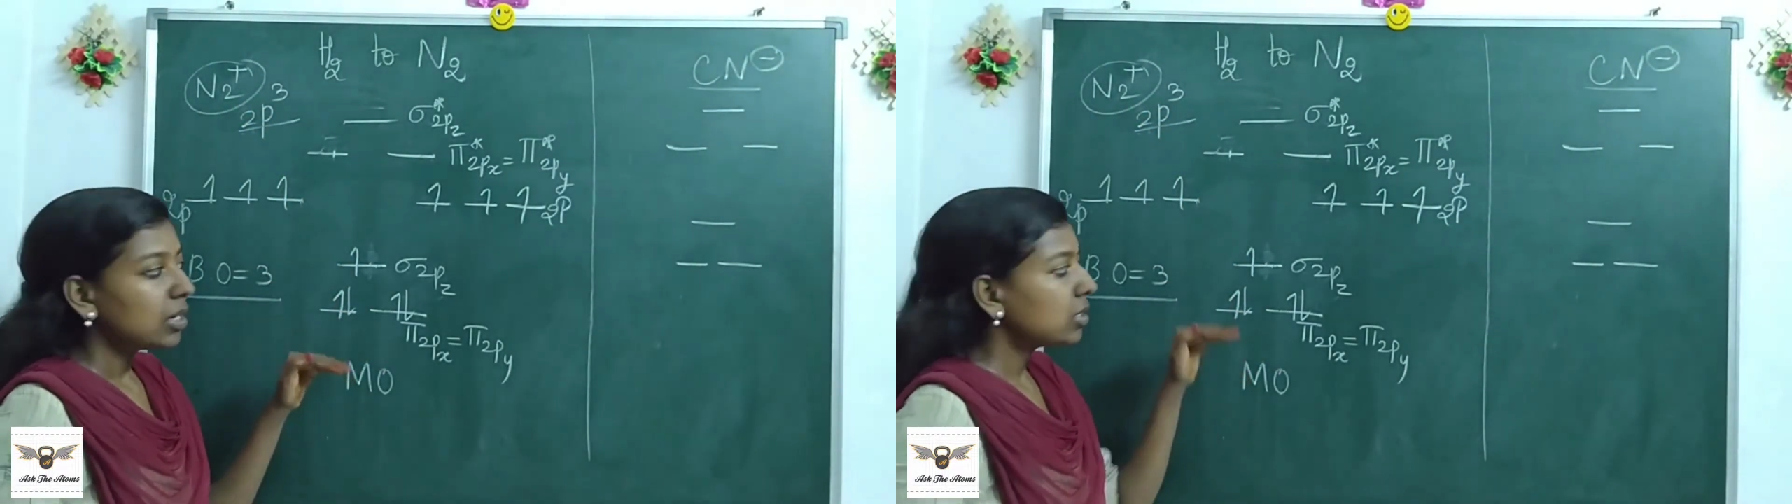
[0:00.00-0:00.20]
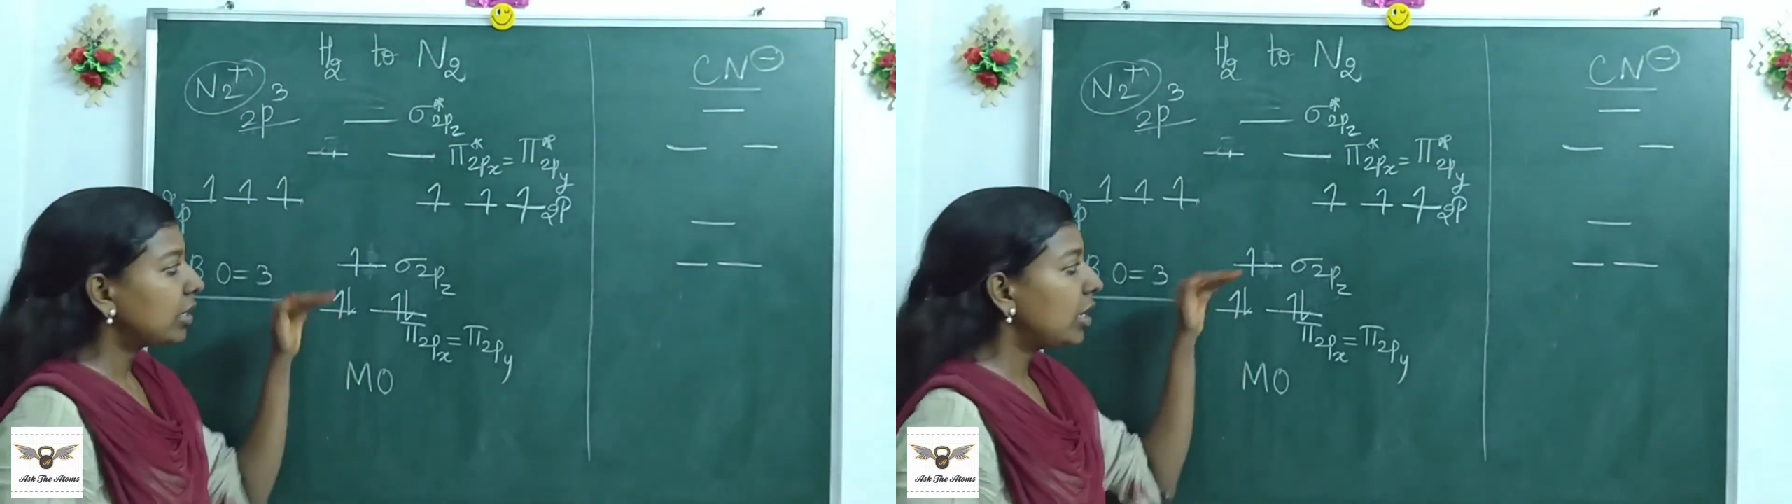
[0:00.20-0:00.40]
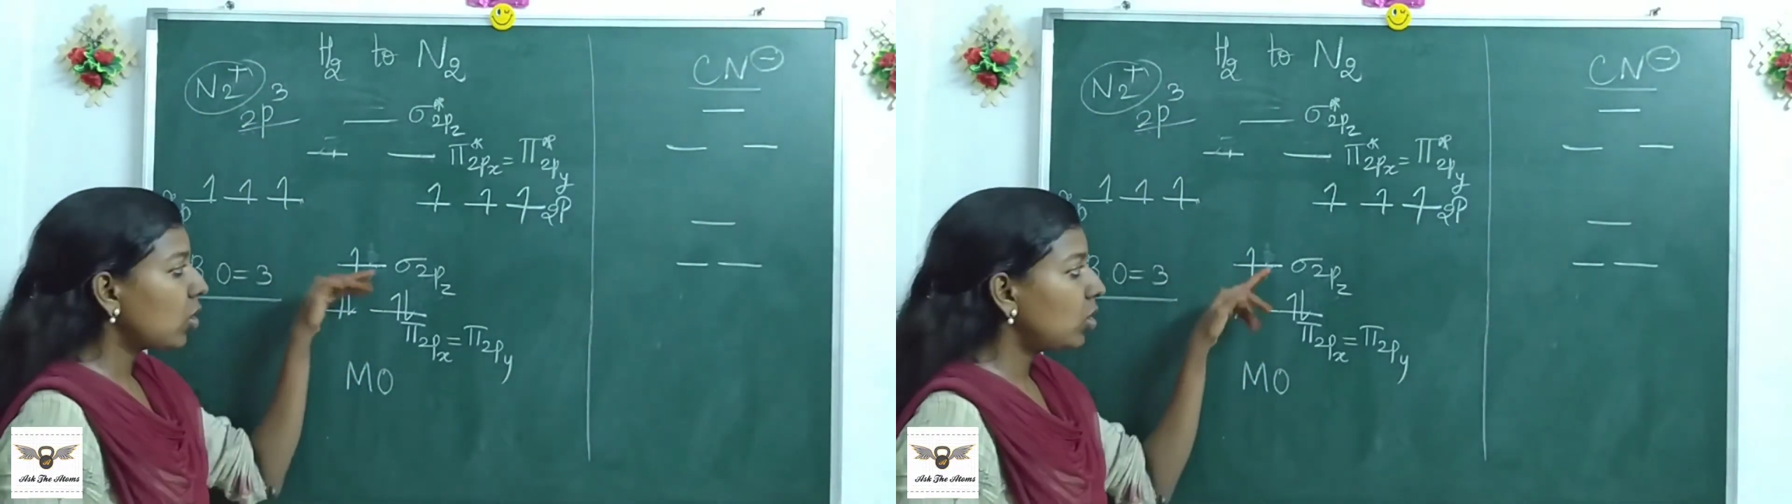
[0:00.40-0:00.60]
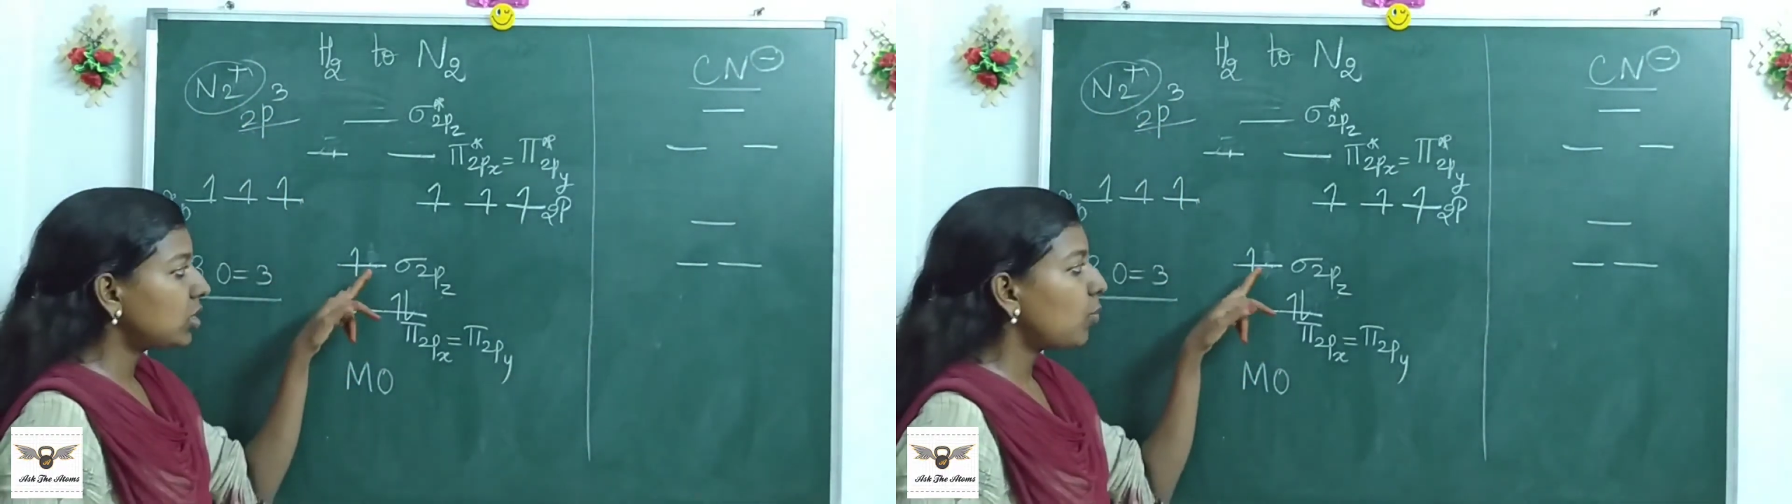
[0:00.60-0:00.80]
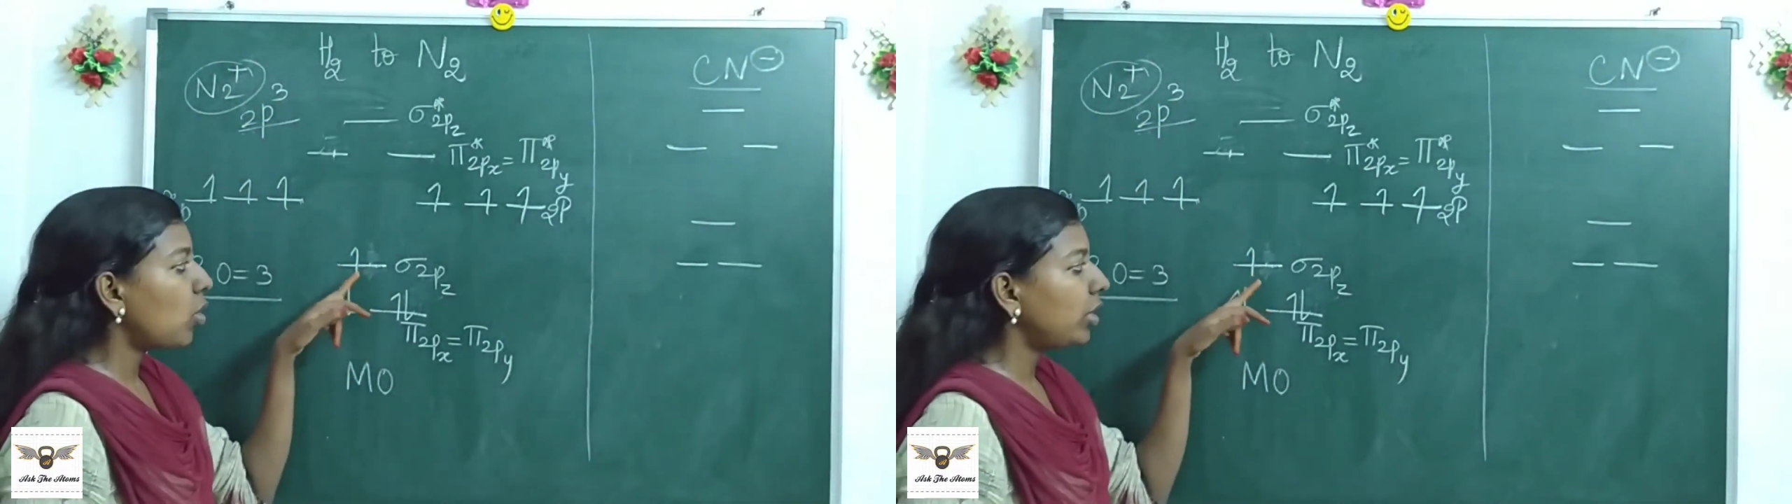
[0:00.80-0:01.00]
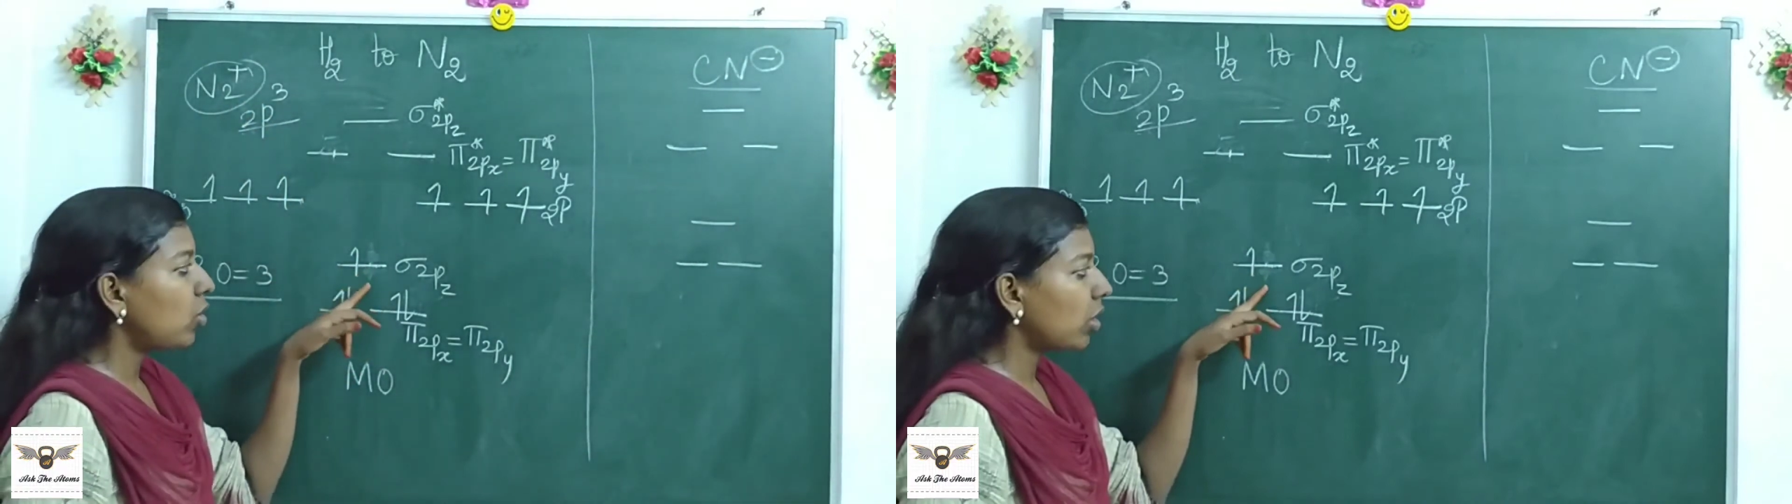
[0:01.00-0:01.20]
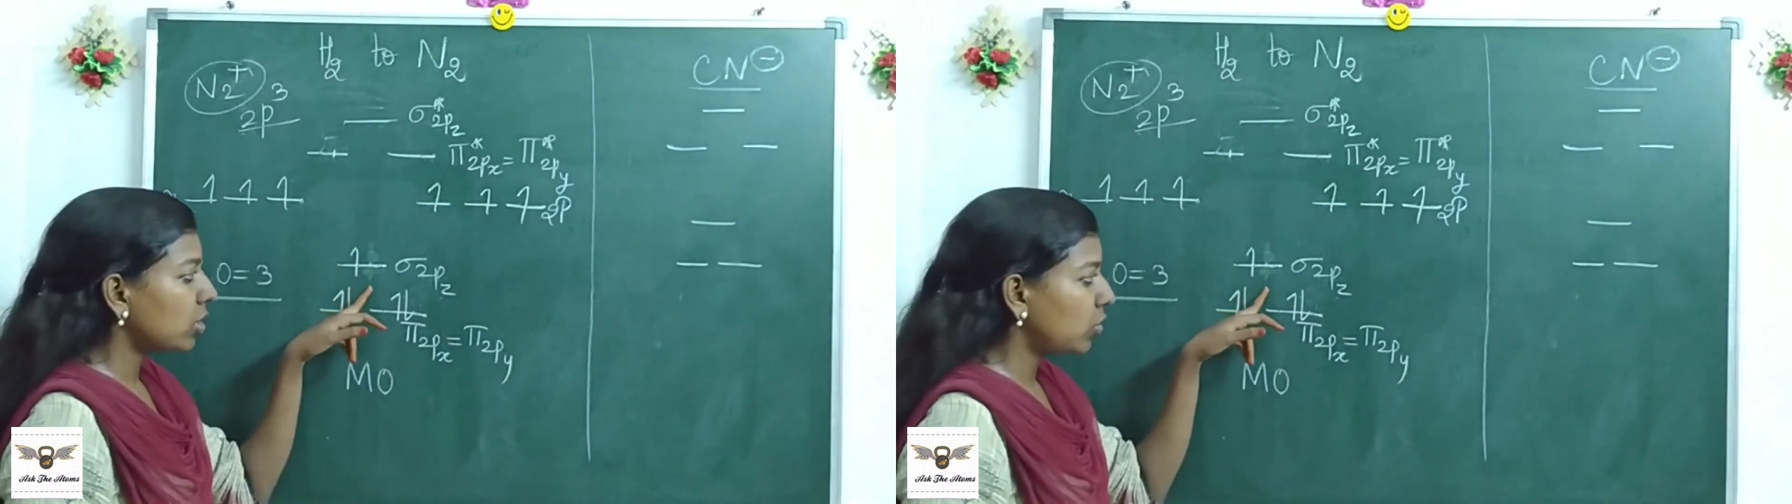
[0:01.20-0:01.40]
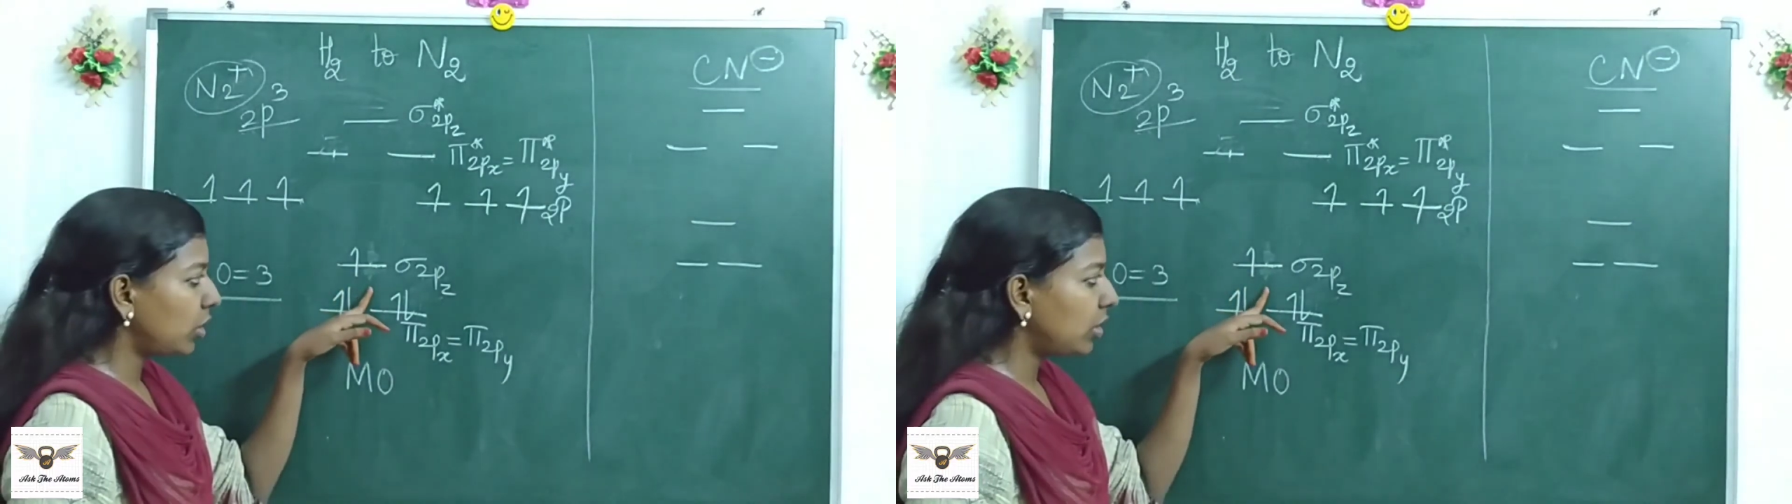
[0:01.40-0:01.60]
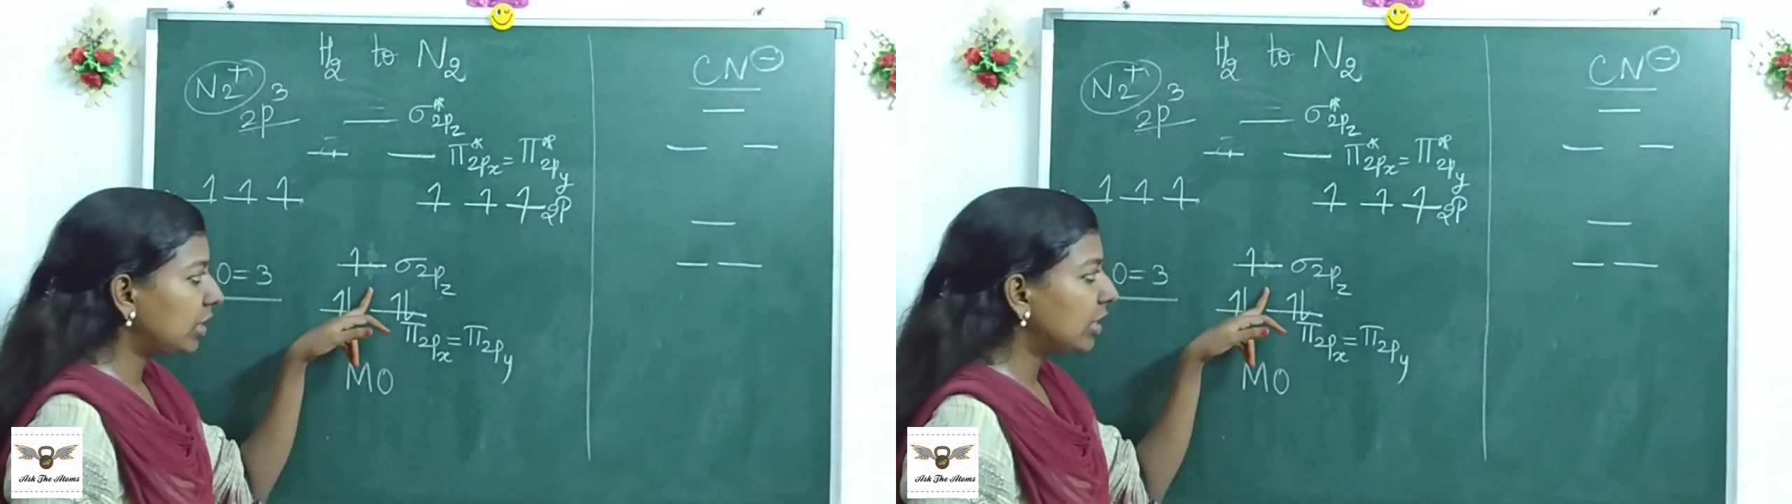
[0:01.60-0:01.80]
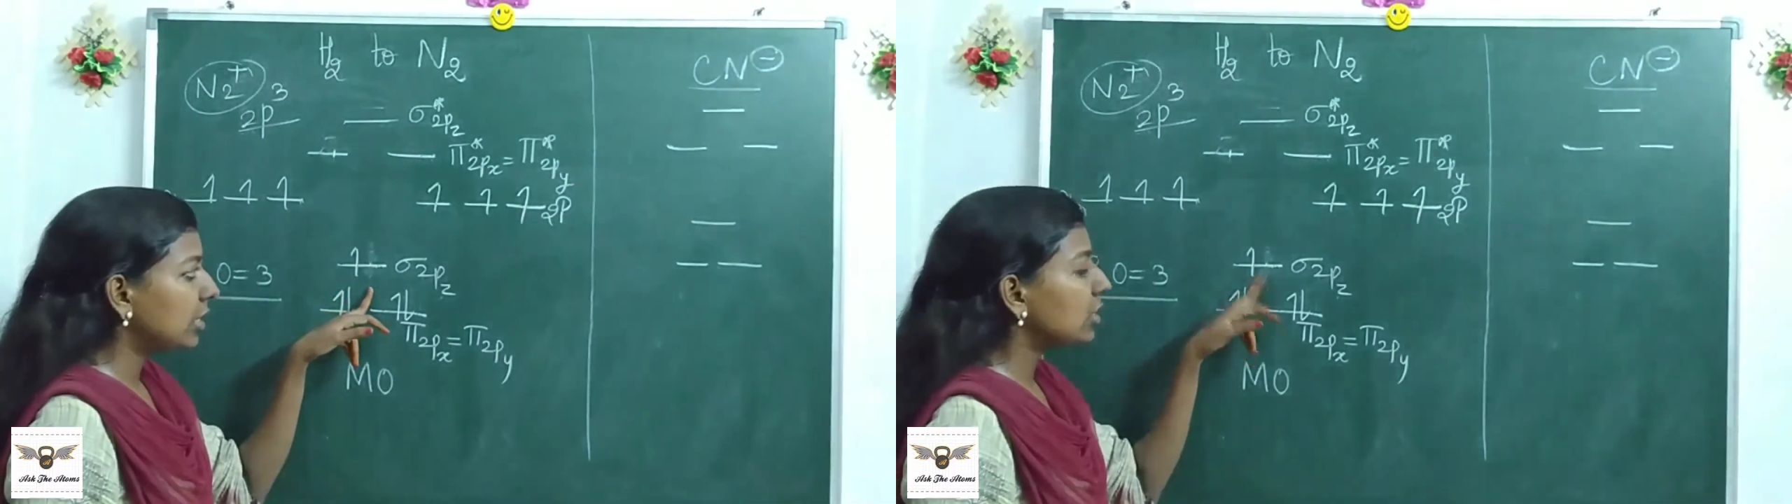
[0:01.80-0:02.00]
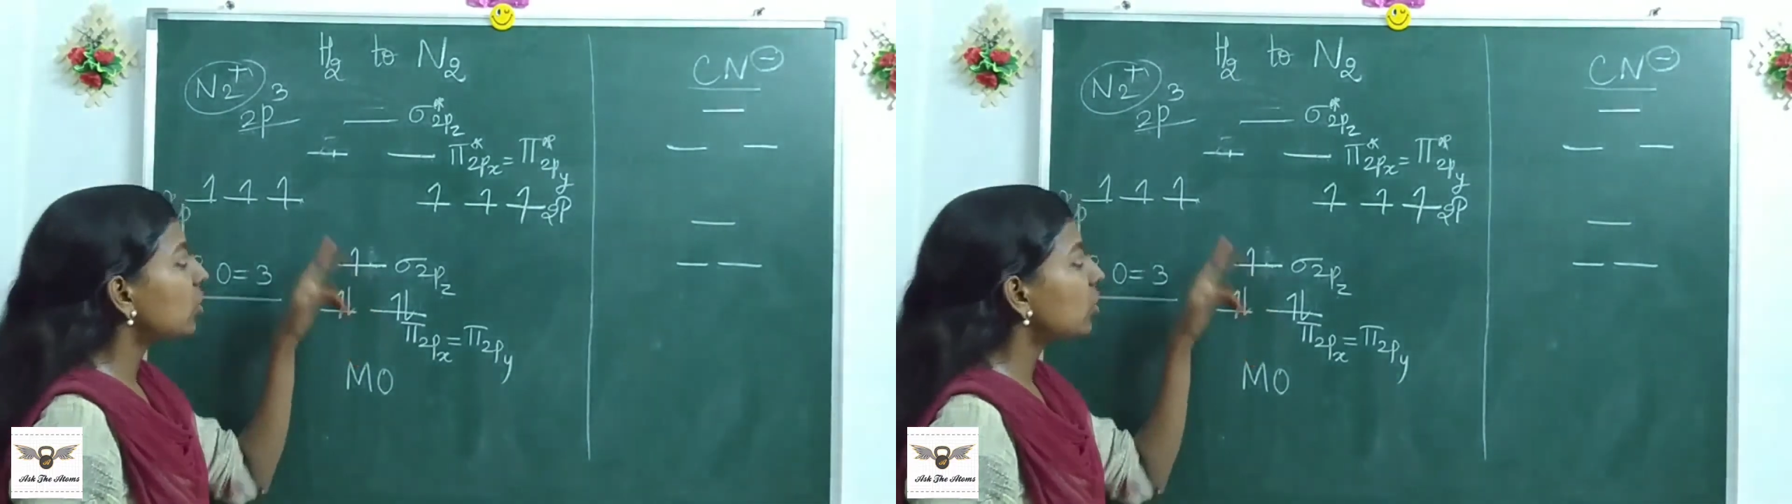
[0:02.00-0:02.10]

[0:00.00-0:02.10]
So here also bonding order is going to decrease.